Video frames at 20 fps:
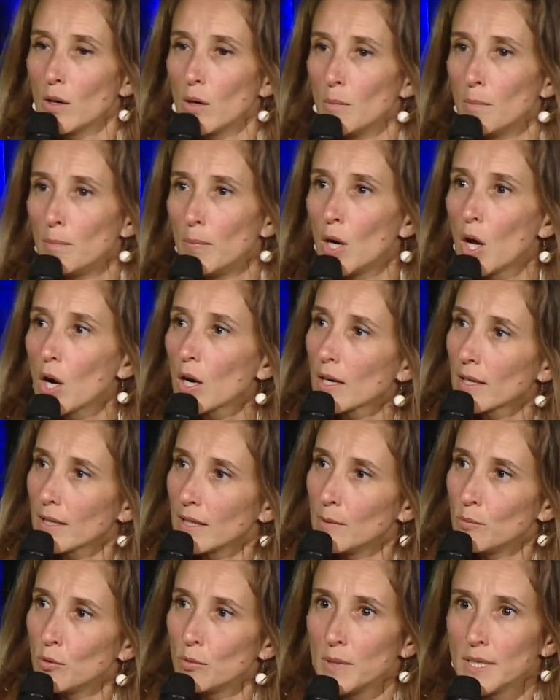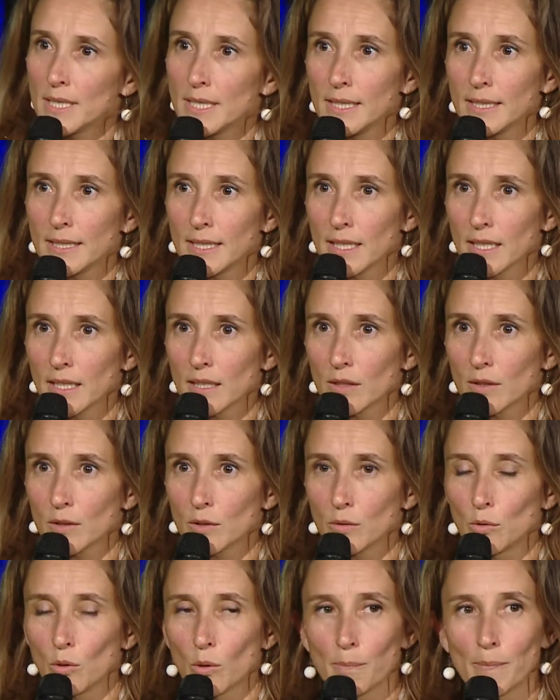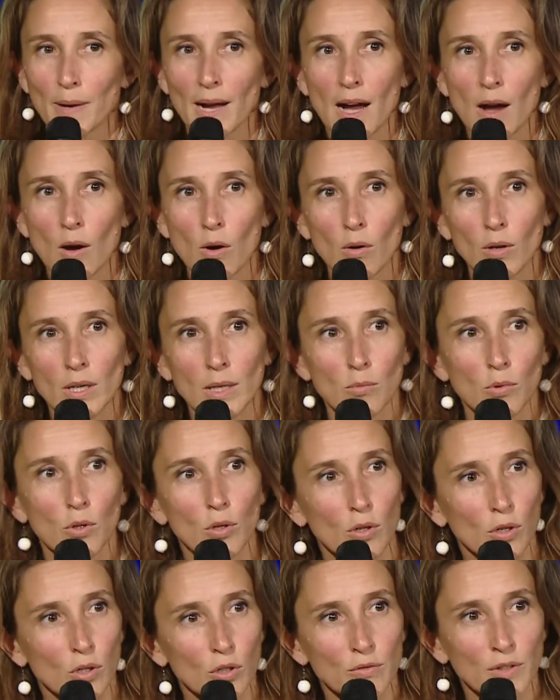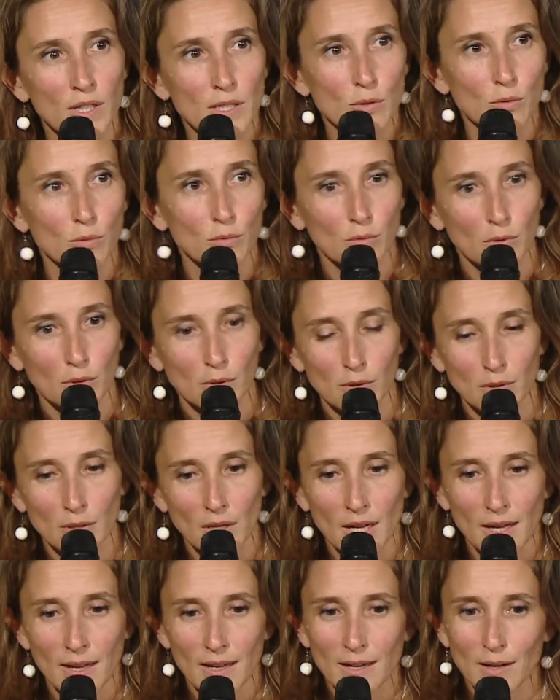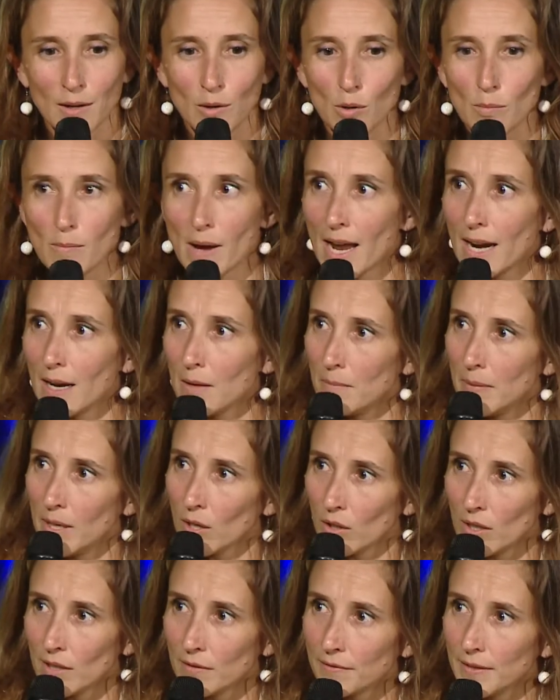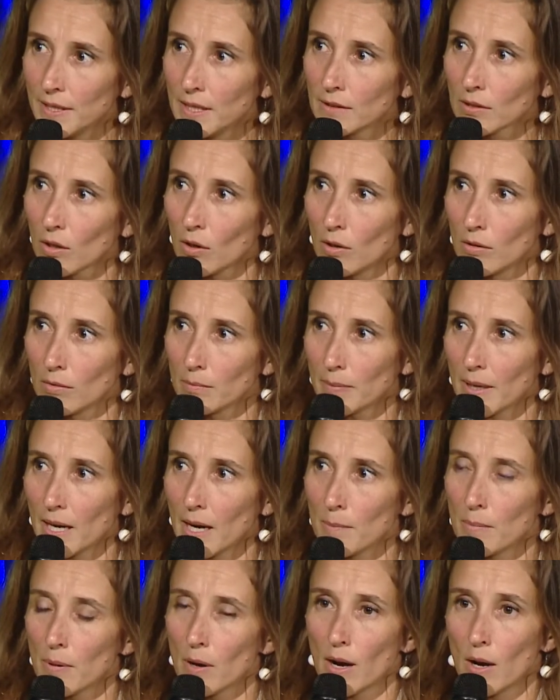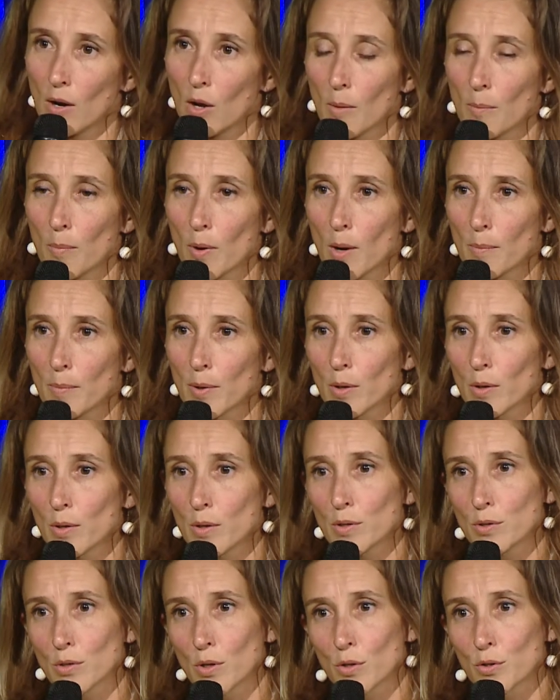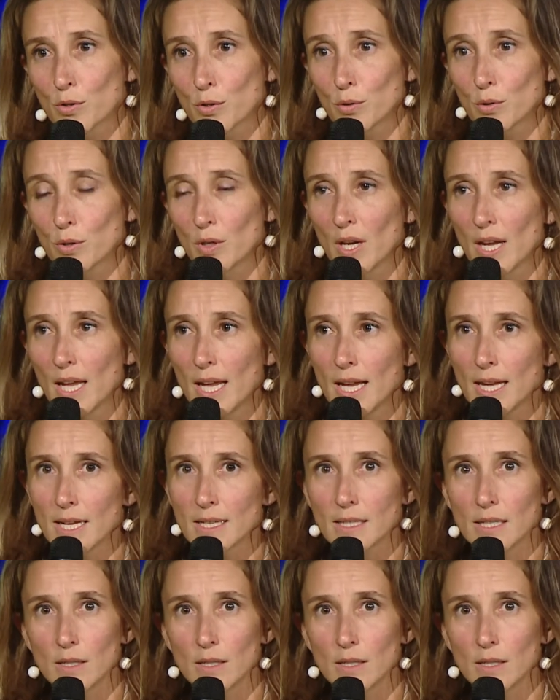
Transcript: Customers and people on the internet block ads, and now they filter them